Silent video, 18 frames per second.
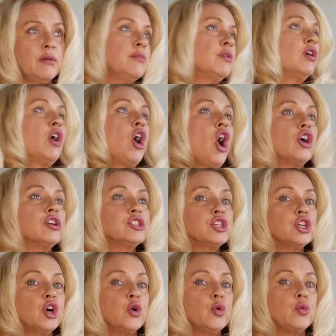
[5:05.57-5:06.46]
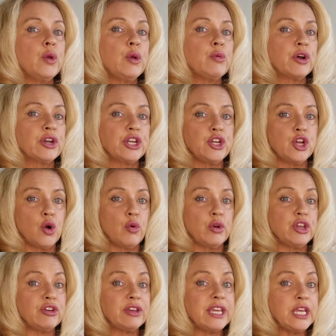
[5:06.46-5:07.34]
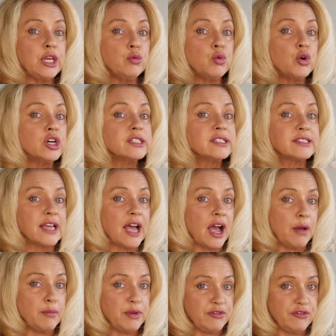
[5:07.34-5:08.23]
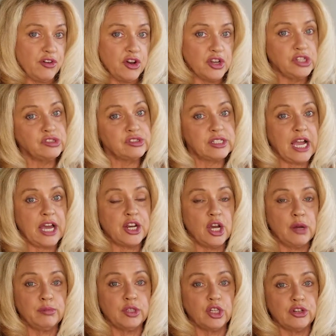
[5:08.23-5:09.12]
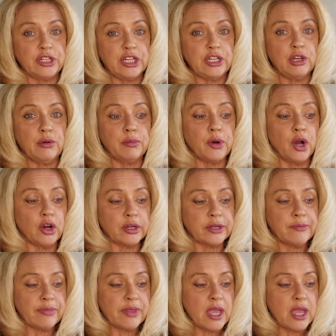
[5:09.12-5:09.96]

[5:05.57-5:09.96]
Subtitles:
Also, we want to know what your keywords are before you start uploading your book.